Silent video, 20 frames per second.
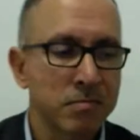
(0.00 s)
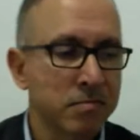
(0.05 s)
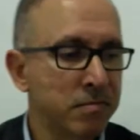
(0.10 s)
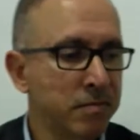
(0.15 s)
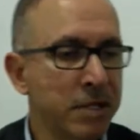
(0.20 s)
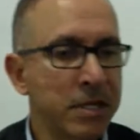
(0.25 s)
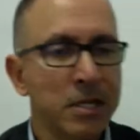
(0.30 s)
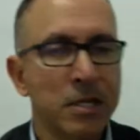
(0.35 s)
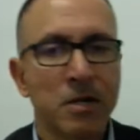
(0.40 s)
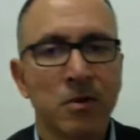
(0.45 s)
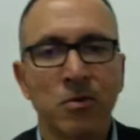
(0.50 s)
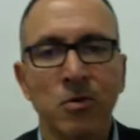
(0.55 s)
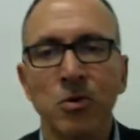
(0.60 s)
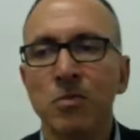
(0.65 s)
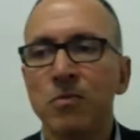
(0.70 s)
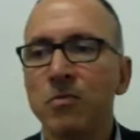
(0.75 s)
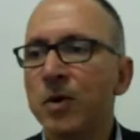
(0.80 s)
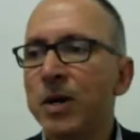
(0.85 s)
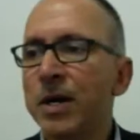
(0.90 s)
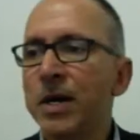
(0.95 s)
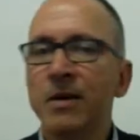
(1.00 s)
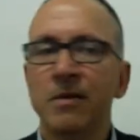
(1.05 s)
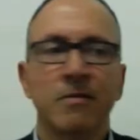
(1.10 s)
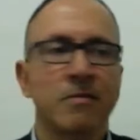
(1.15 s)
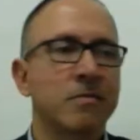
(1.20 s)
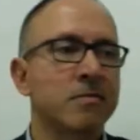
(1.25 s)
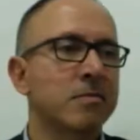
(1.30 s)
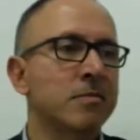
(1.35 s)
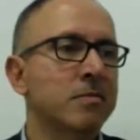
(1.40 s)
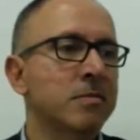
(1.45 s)
been in a room where
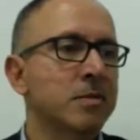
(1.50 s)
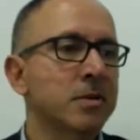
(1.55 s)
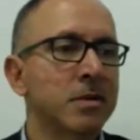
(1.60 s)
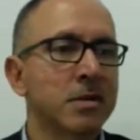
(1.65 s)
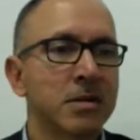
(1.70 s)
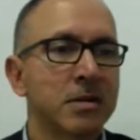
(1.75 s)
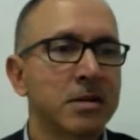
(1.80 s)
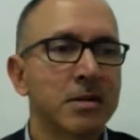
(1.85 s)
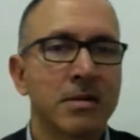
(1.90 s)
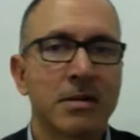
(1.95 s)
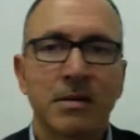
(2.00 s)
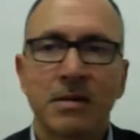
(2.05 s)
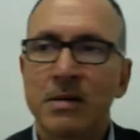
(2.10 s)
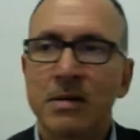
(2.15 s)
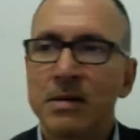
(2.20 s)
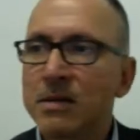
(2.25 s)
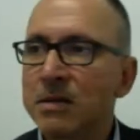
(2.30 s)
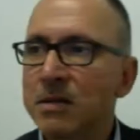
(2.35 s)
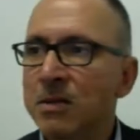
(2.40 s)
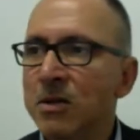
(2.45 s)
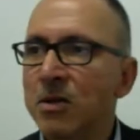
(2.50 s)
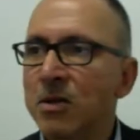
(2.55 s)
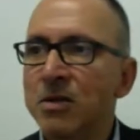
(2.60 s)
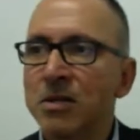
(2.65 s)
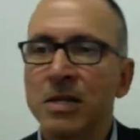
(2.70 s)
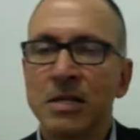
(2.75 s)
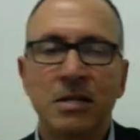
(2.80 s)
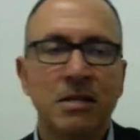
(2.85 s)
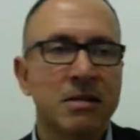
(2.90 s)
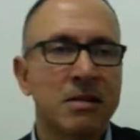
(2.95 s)
not
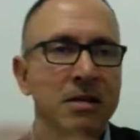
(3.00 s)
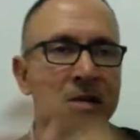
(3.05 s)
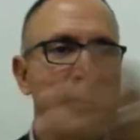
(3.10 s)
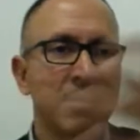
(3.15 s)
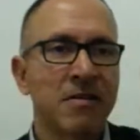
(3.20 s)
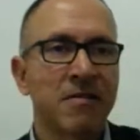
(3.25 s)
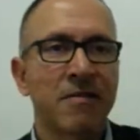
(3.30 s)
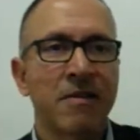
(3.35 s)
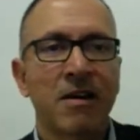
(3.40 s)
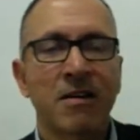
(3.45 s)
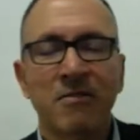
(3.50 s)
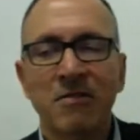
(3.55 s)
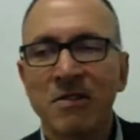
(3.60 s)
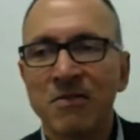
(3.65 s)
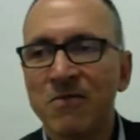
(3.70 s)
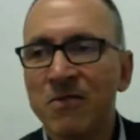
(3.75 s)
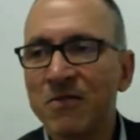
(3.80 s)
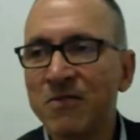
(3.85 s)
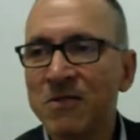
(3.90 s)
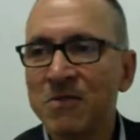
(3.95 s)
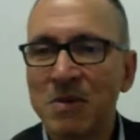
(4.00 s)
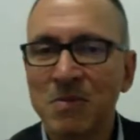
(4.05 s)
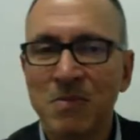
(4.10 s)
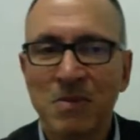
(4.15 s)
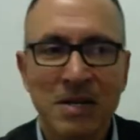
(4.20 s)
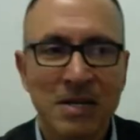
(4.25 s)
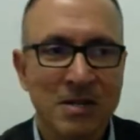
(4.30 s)
necessarily I have 150 people,